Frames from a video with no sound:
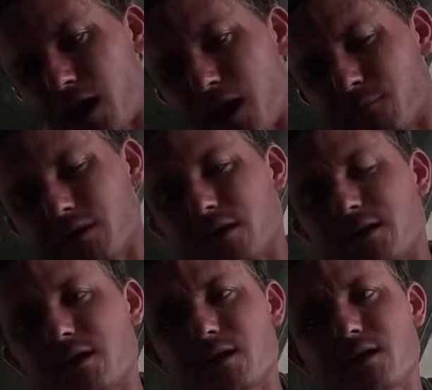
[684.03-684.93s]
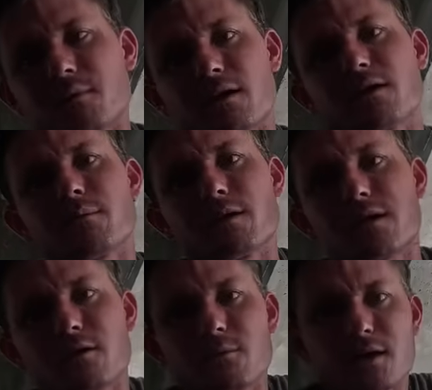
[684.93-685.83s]
I'm like thinking about it. I'm
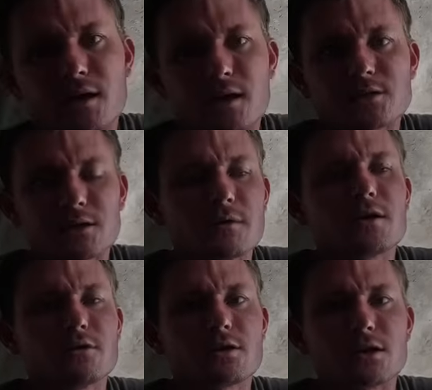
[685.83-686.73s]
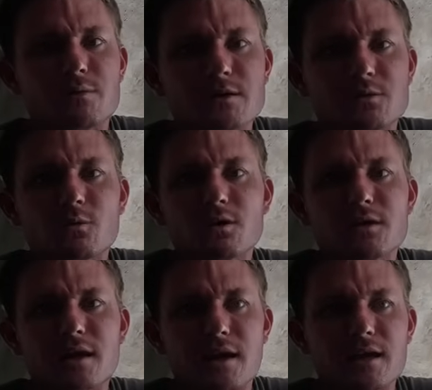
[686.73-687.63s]
like, oh my gosh, let me go look at the piece of
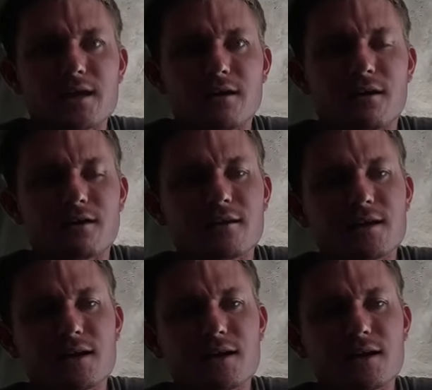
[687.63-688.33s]
wood that I hit it on.